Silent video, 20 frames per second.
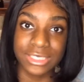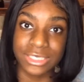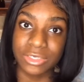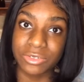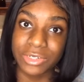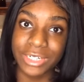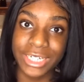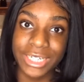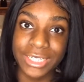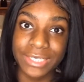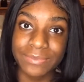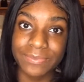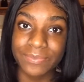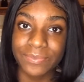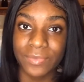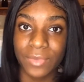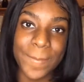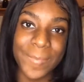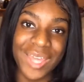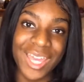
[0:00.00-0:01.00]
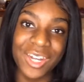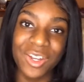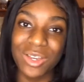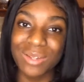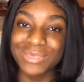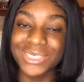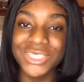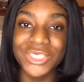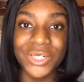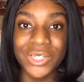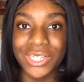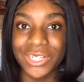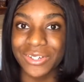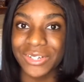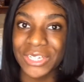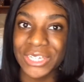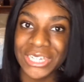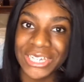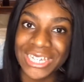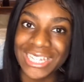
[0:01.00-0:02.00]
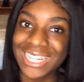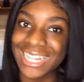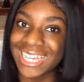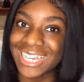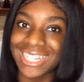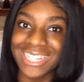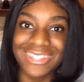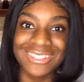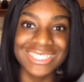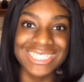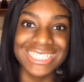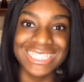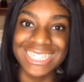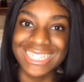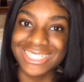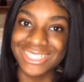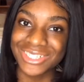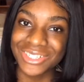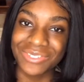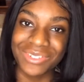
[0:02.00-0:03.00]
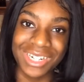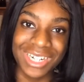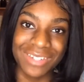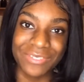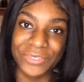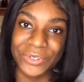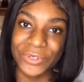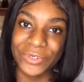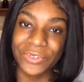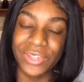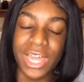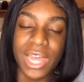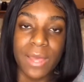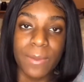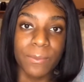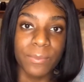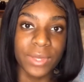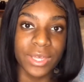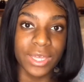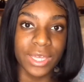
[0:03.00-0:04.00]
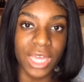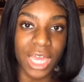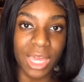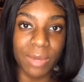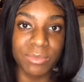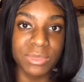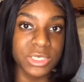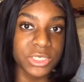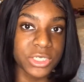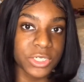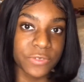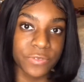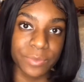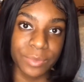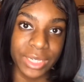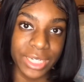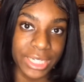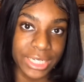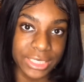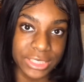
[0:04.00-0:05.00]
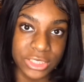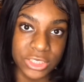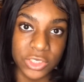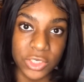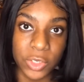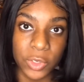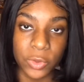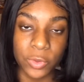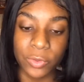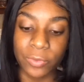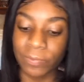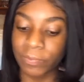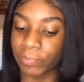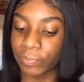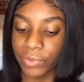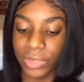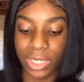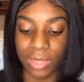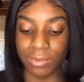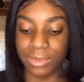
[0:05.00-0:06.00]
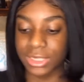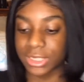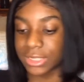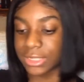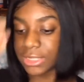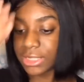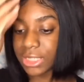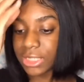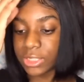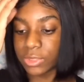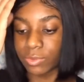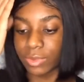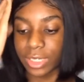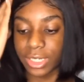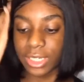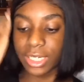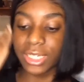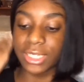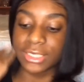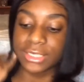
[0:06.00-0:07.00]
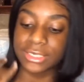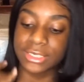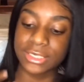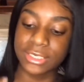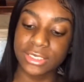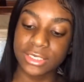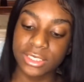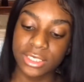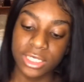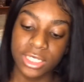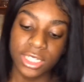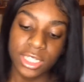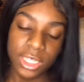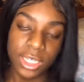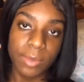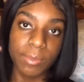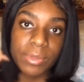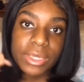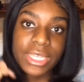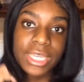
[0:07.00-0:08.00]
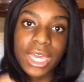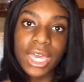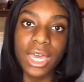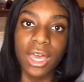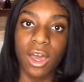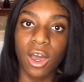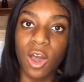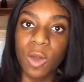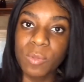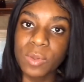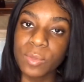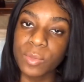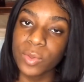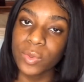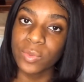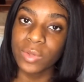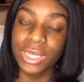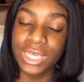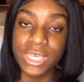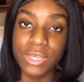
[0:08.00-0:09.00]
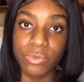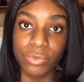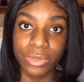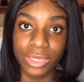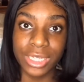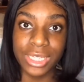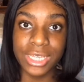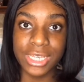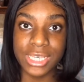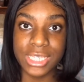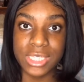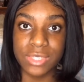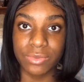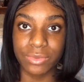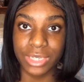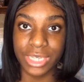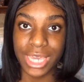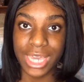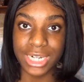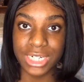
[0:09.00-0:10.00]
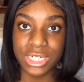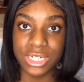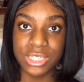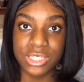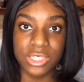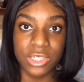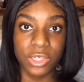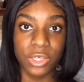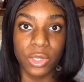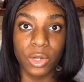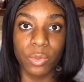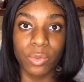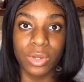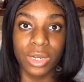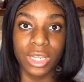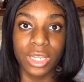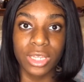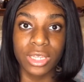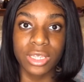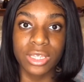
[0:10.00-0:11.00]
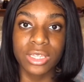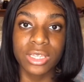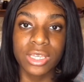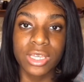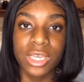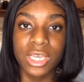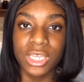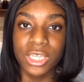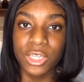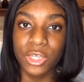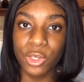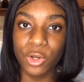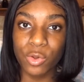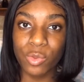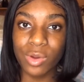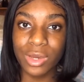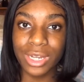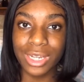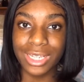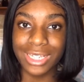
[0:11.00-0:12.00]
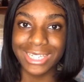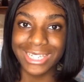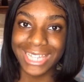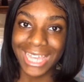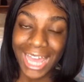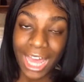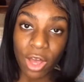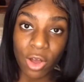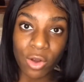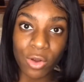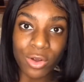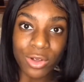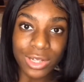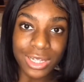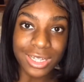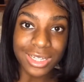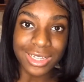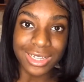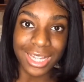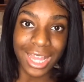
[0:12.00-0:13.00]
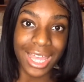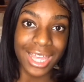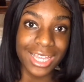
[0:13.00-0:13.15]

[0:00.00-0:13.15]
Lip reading: right? I know I'm still a little kid, like a little teenager or whatever, but I'm mature for my age, so I'm gonna just tell you what it is. But yeah, all people want really is a reaction, so you don't wanna yell like